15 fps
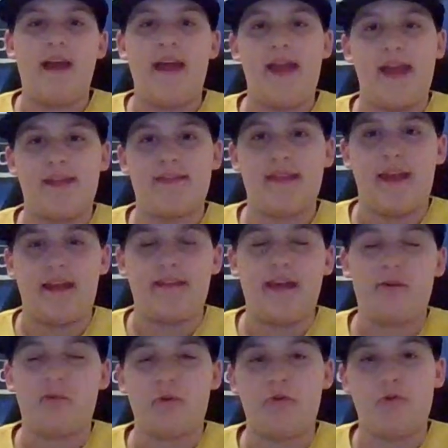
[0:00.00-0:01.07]
a thing
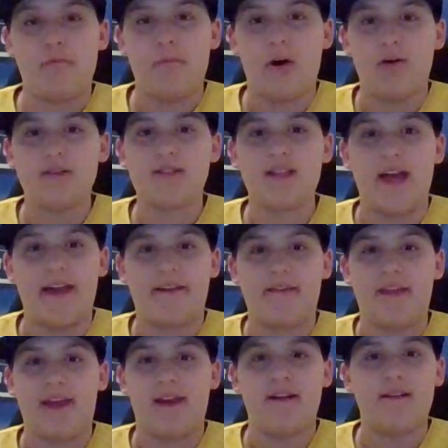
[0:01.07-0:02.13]
that we will most
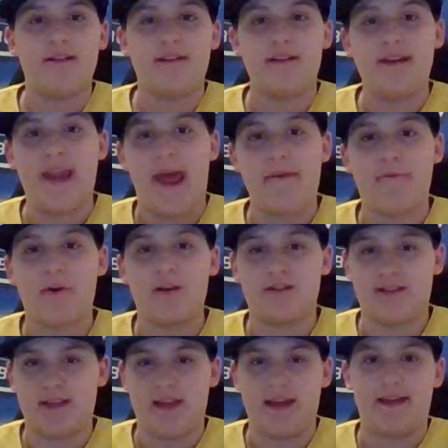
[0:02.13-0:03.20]
likely never
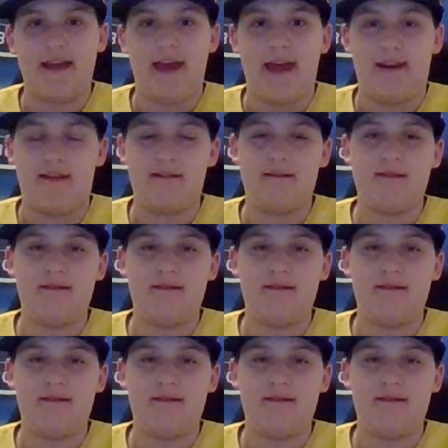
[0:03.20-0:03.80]
see again.